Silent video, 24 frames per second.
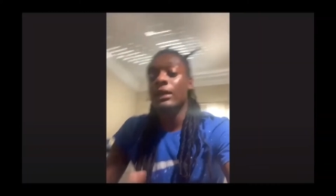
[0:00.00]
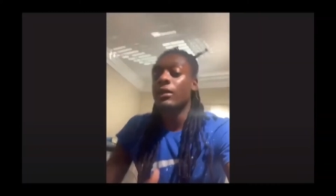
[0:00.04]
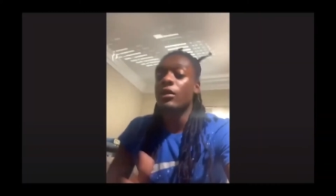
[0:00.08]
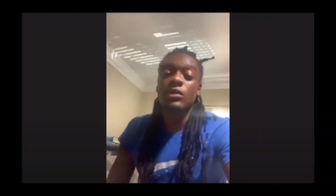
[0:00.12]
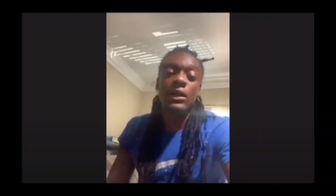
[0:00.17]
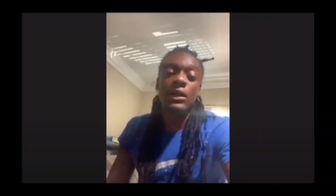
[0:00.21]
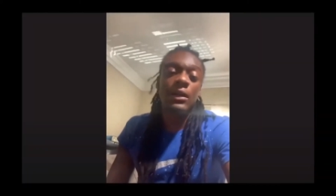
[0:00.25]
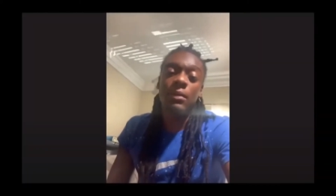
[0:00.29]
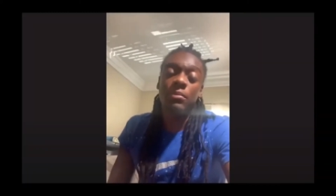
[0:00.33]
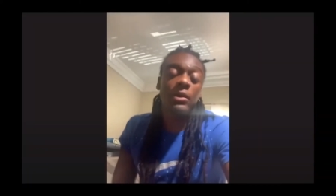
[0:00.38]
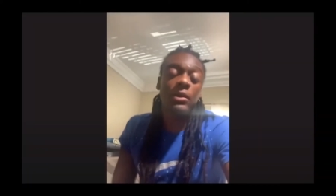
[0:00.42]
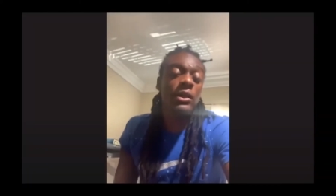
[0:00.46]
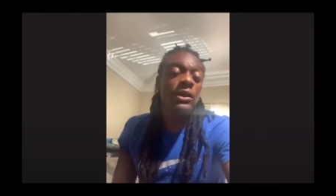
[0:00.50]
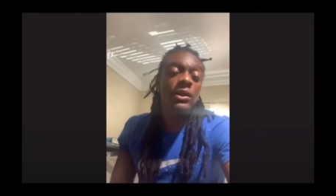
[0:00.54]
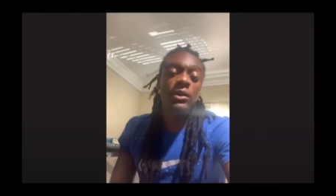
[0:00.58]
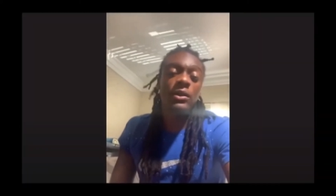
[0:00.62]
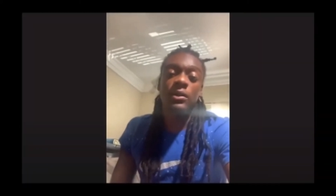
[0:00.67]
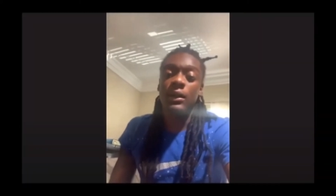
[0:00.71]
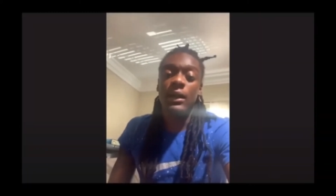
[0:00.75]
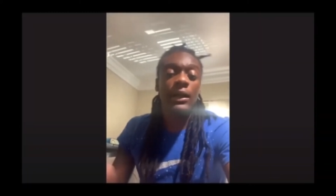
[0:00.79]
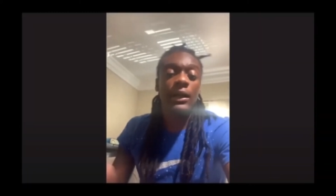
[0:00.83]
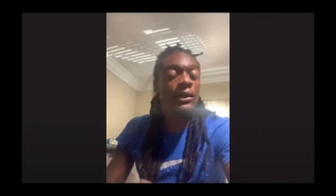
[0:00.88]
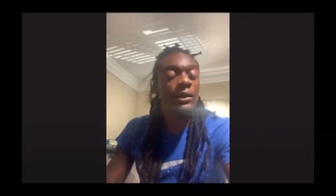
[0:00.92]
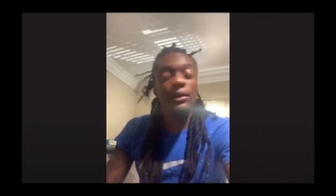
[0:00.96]
Like,
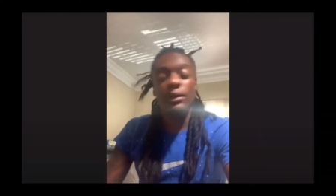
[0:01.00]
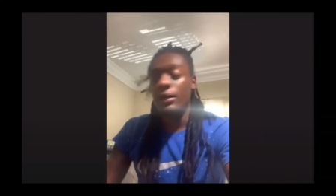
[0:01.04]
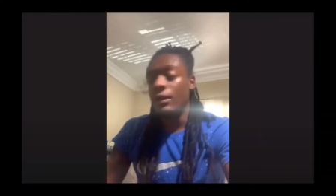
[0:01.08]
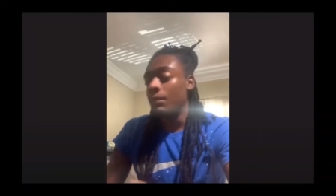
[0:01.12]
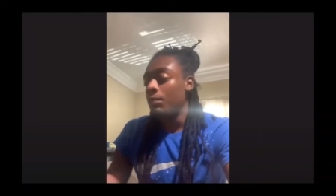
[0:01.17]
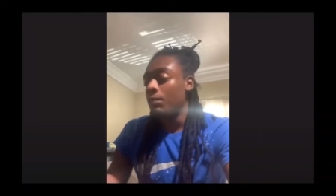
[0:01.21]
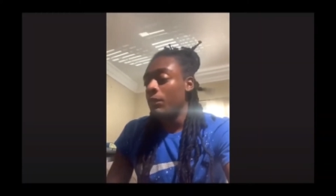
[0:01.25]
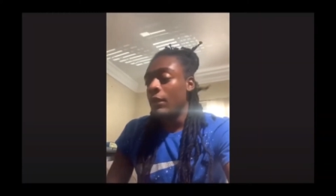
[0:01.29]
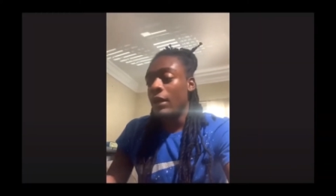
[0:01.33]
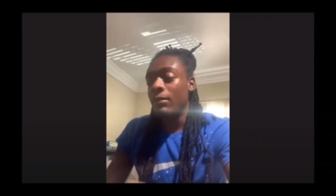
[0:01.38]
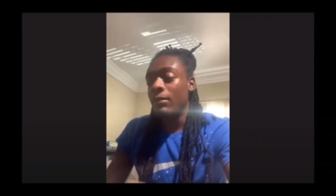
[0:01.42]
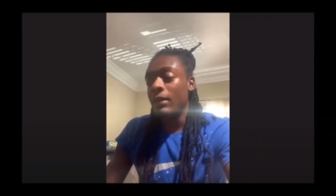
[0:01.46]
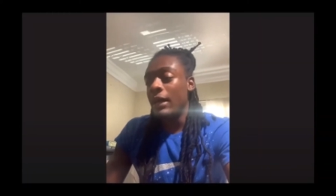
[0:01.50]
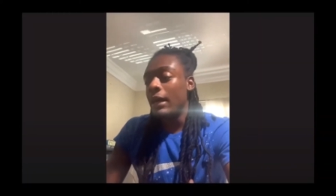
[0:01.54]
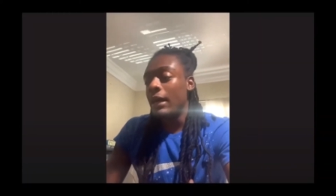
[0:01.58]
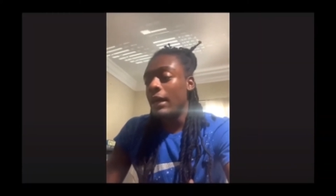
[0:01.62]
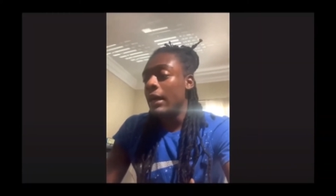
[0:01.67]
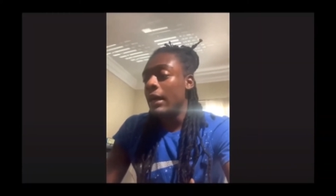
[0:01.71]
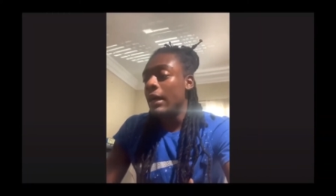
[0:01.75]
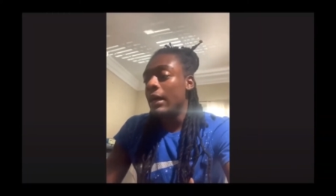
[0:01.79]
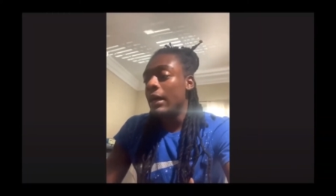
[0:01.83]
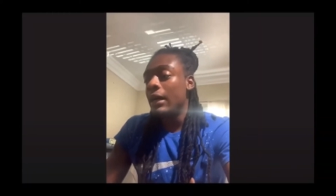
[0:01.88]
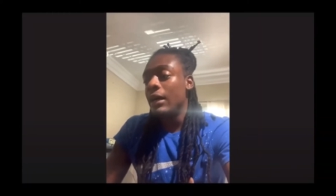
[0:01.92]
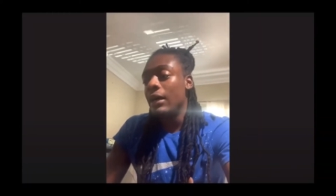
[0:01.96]
I'm like, I
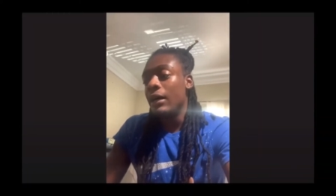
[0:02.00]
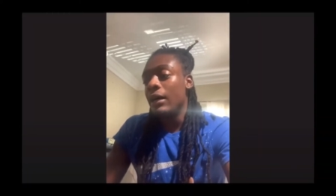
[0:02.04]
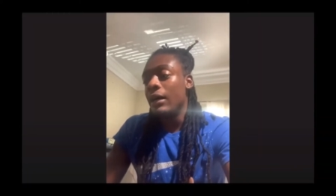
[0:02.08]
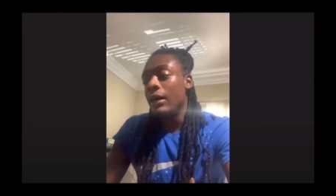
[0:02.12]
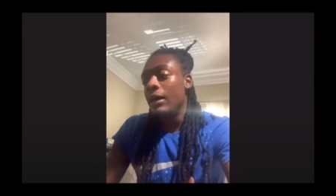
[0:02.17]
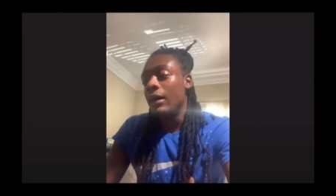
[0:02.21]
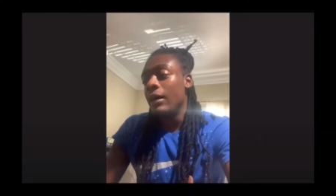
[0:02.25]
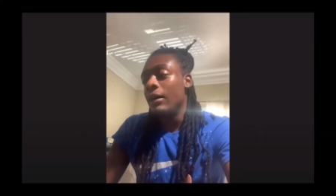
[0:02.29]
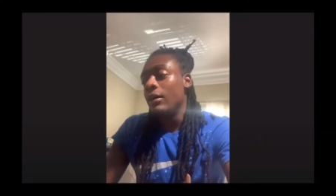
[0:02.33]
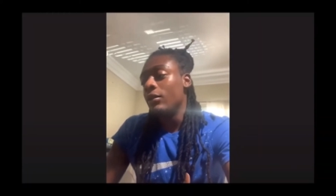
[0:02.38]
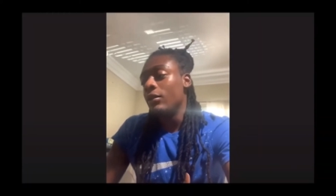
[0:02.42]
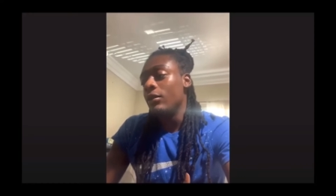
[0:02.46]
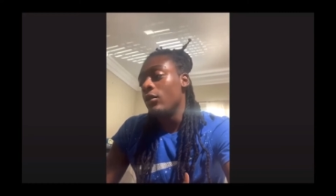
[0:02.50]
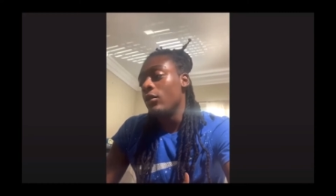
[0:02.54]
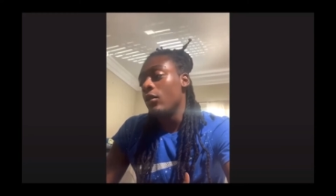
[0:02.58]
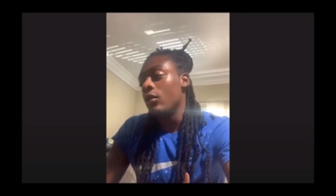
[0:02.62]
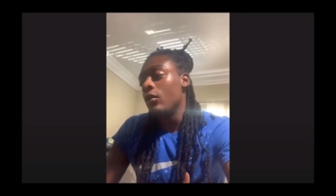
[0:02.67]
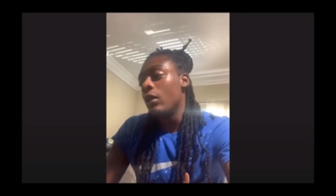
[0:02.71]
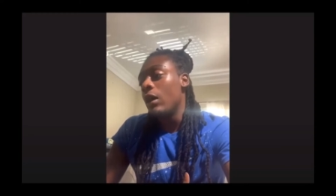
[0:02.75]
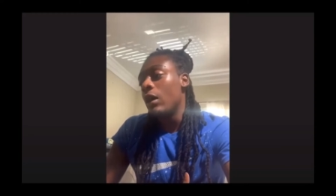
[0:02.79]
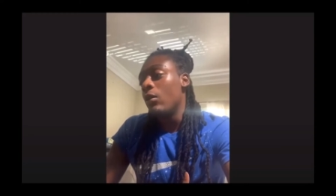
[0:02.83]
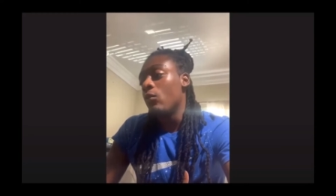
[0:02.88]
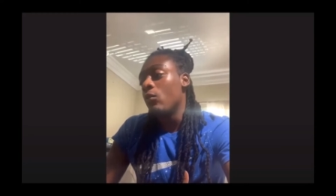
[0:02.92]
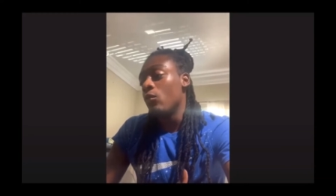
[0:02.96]
really
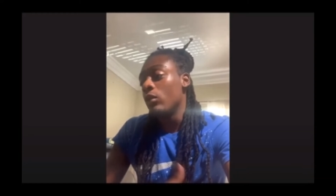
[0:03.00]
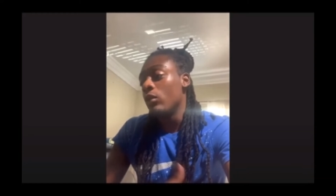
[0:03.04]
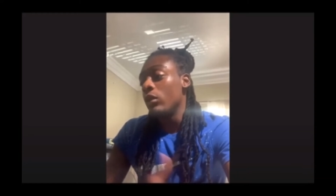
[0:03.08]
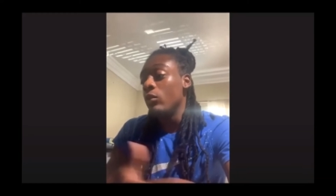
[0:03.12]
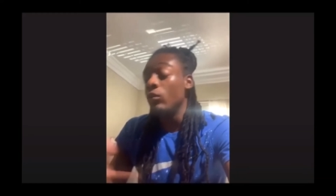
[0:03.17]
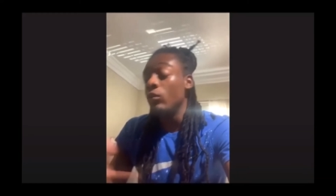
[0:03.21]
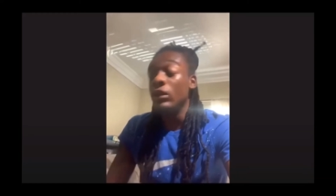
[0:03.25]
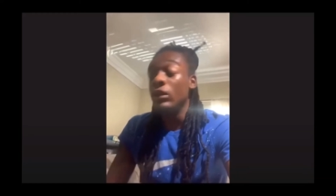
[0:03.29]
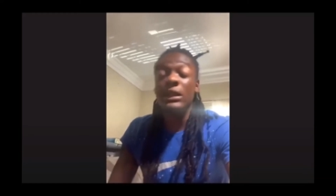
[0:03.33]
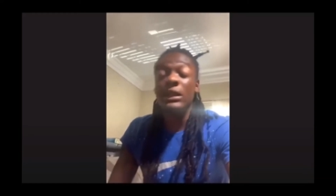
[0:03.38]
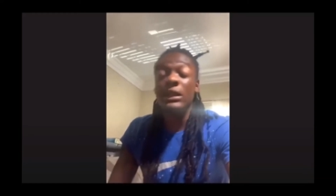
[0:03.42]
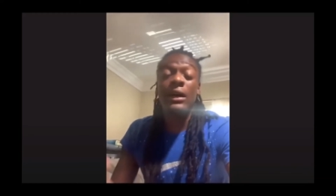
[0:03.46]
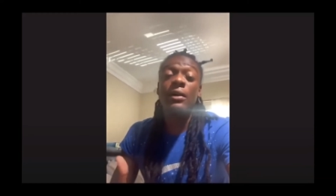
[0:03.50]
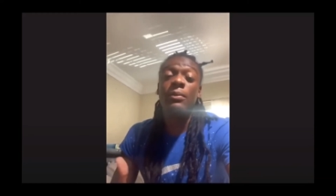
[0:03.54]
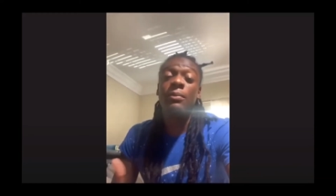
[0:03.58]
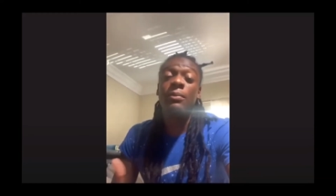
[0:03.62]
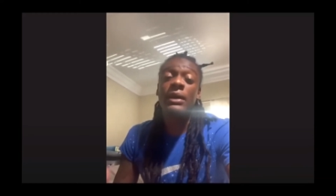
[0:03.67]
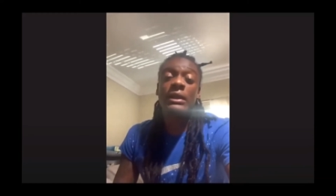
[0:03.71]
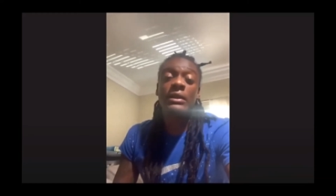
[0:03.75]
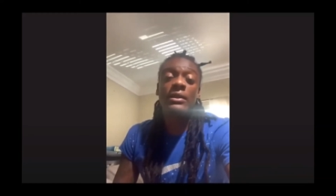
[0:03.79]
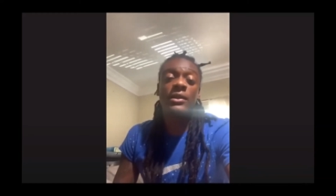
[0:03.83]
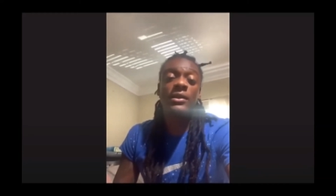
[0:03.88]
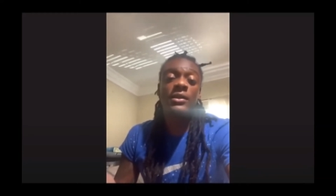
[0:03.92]
wish y'all the best this season.